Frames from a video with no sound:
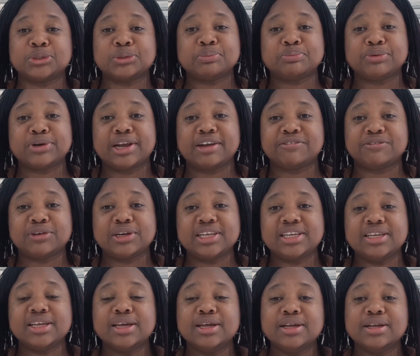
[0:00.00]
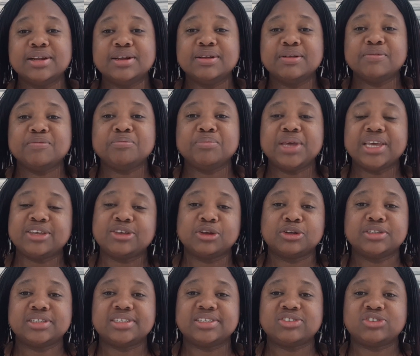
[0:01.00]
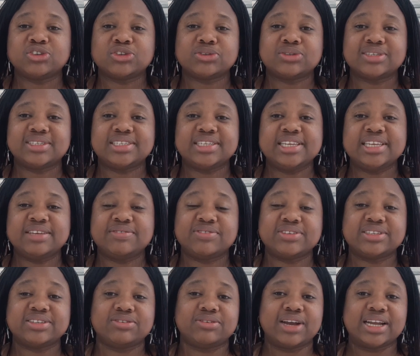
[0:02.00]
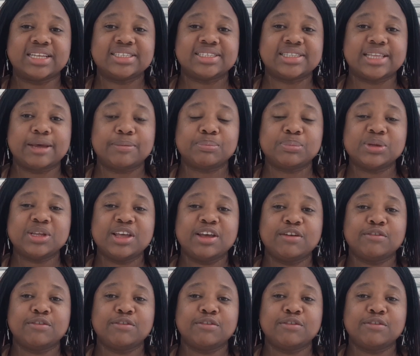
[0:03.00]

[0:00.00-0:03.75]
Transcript: So prayerfully make your decisions to see if it's the right step